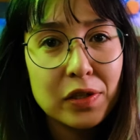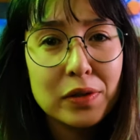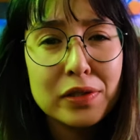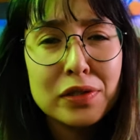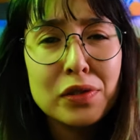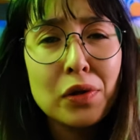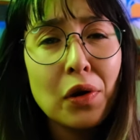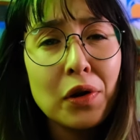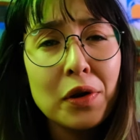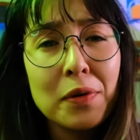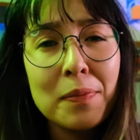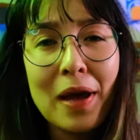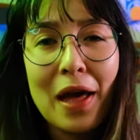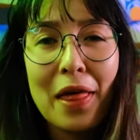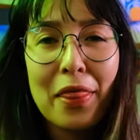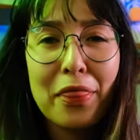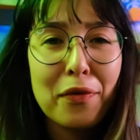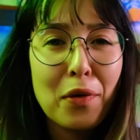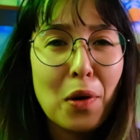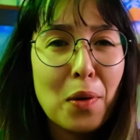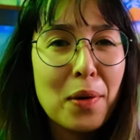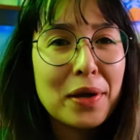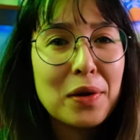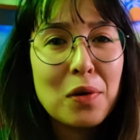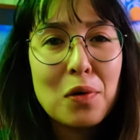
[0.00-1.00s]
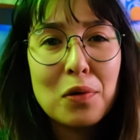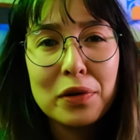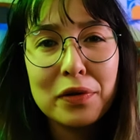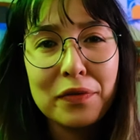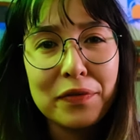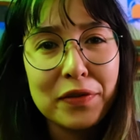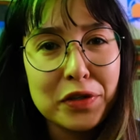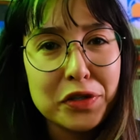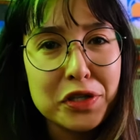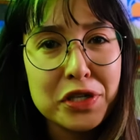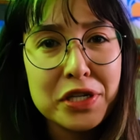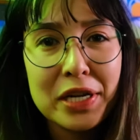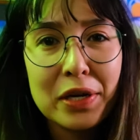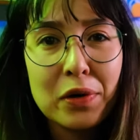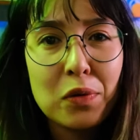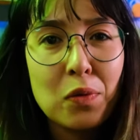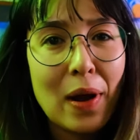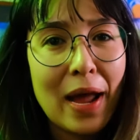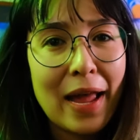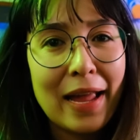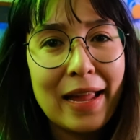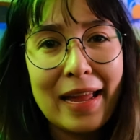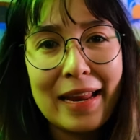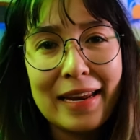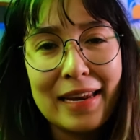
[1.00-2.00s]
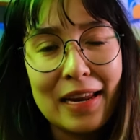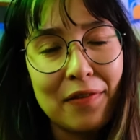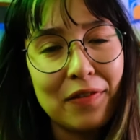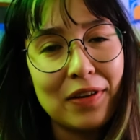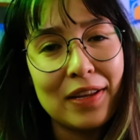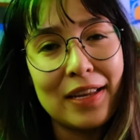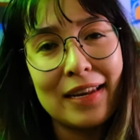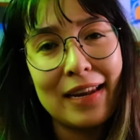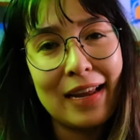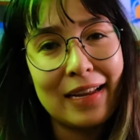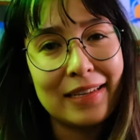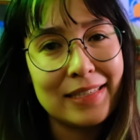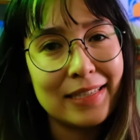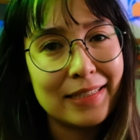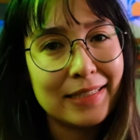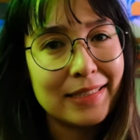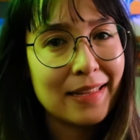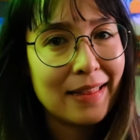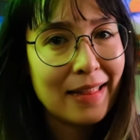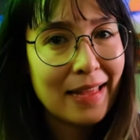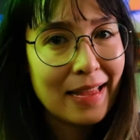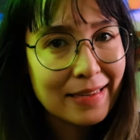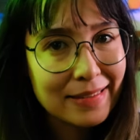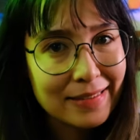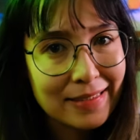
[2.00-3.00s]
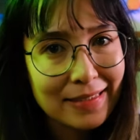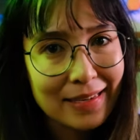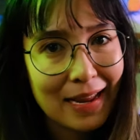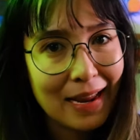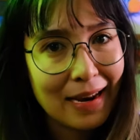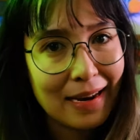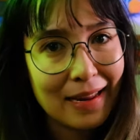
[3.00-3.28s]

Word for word: it's not about throwing all of your shit away and never connecting to the internet